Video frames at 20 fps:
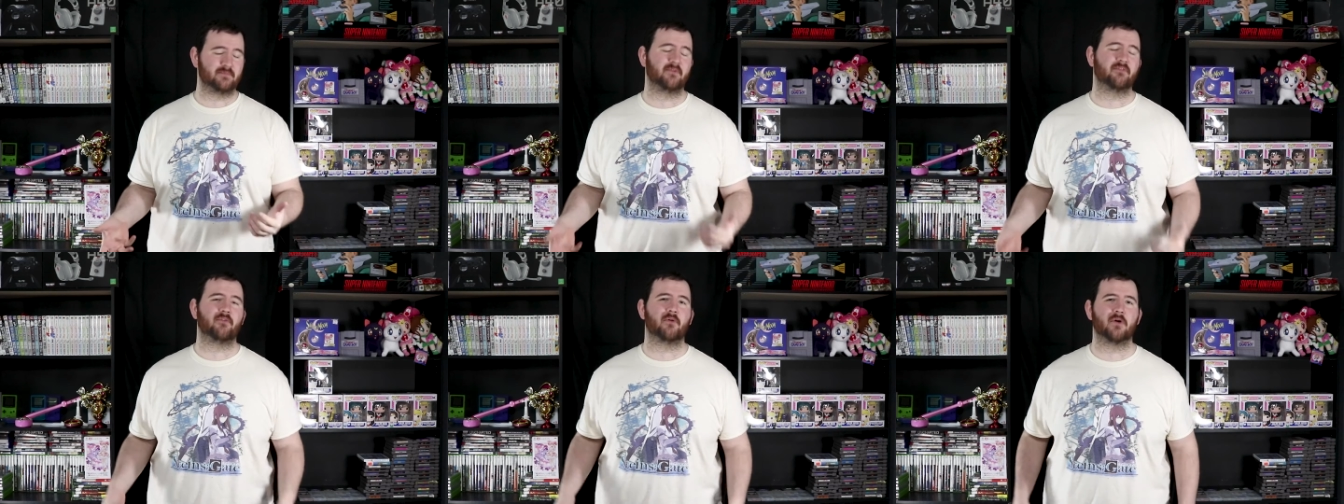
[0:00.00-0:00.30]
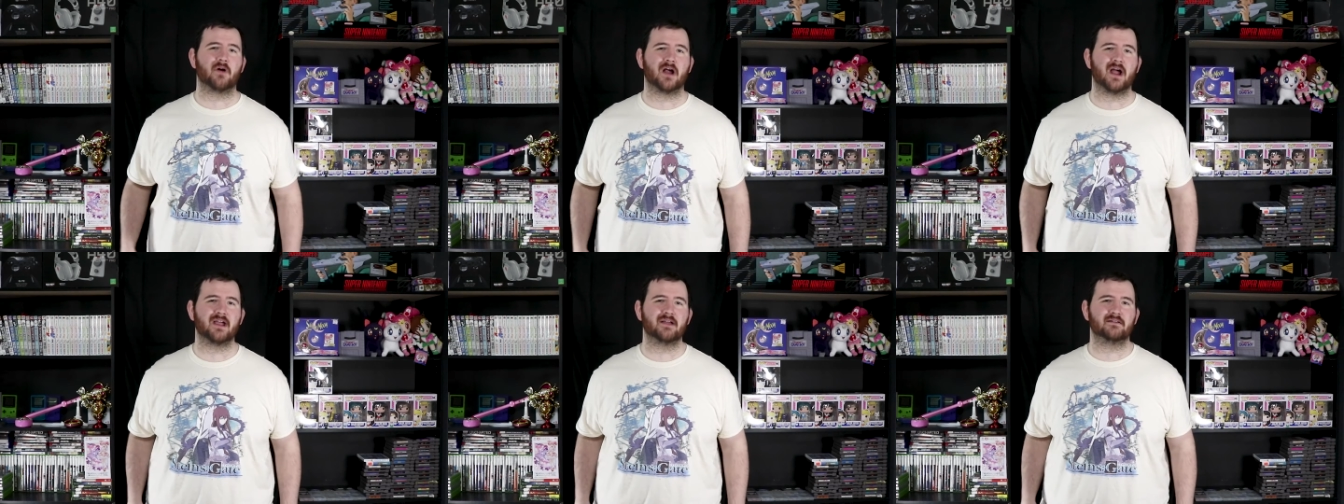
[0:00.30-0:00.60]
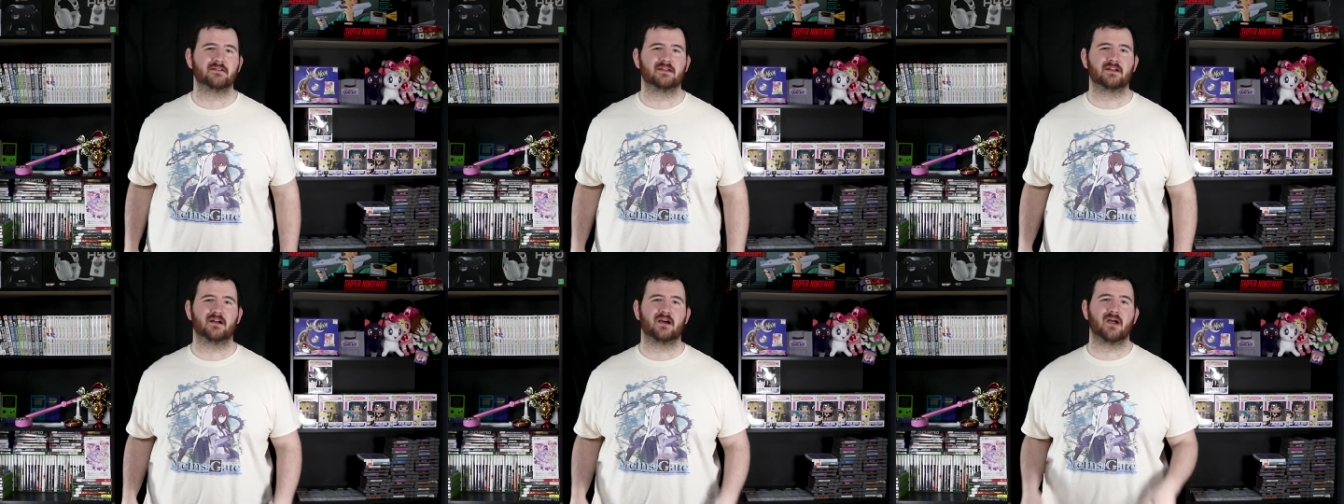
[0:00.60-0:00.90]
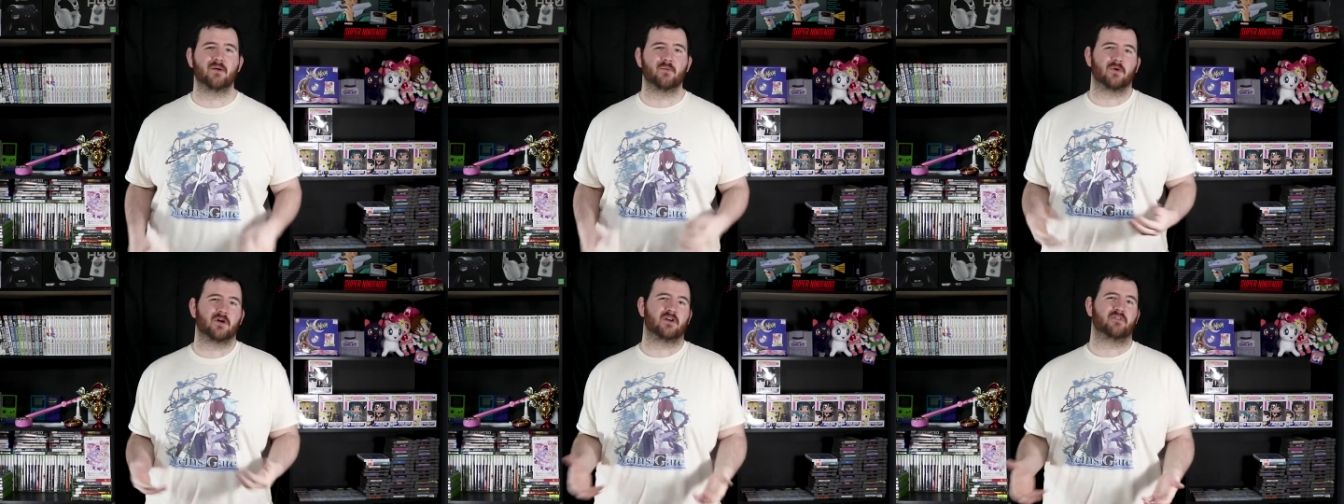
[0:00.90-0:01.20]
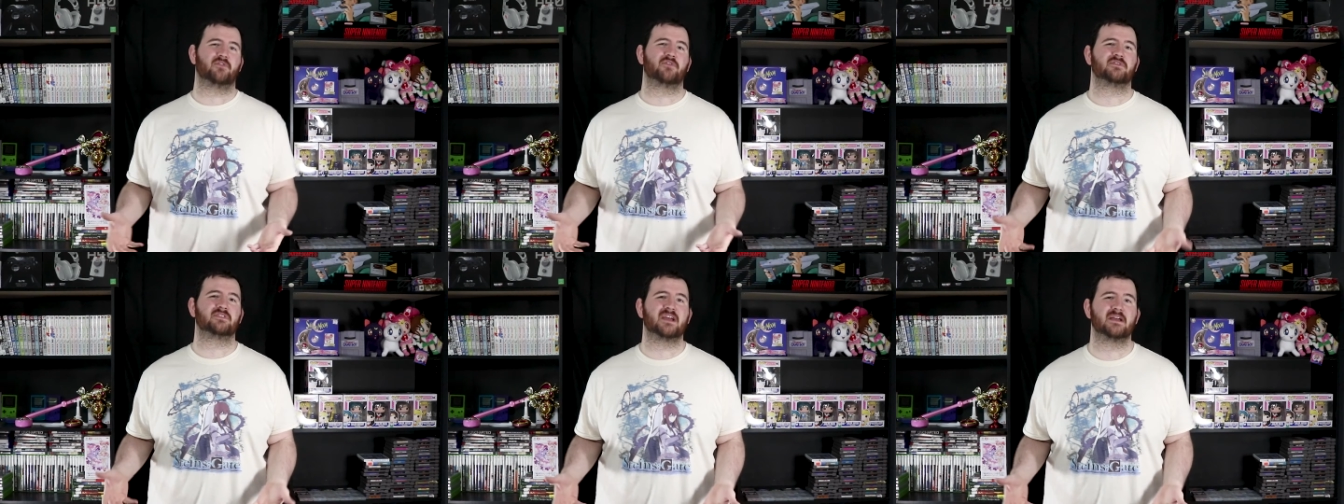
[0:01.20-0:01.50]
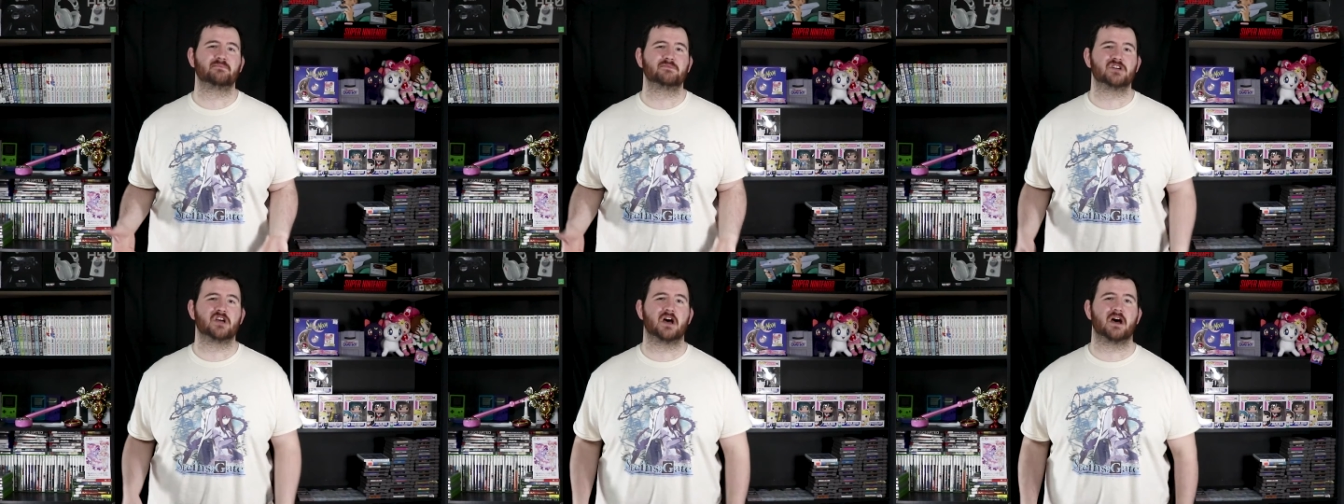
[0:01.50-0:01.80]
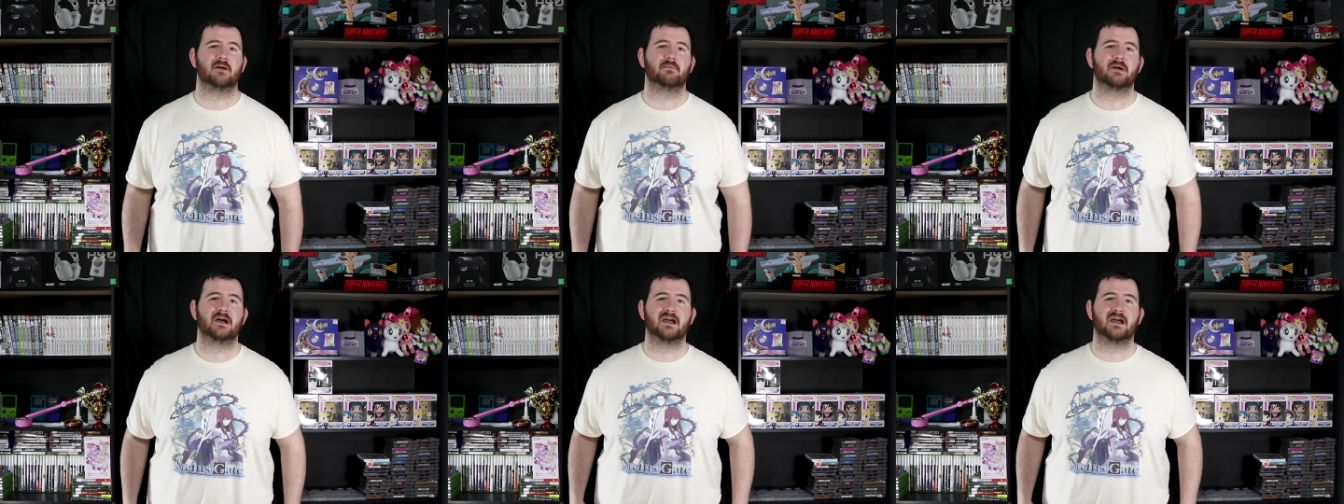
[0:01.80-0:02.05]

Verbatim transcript: before, I, you know, I work a full-time job.